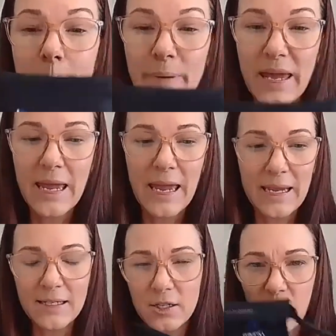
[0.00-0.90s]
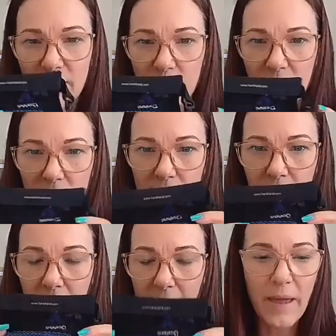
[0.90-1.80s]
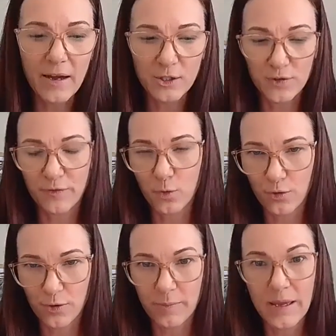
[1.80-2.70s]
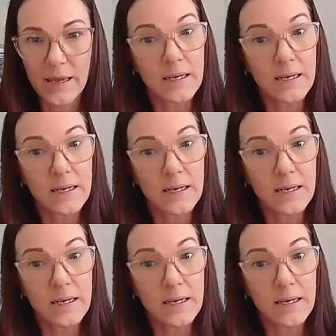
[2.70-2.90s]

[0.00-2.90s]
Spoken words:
Bare hand. I've got the little pouch for them.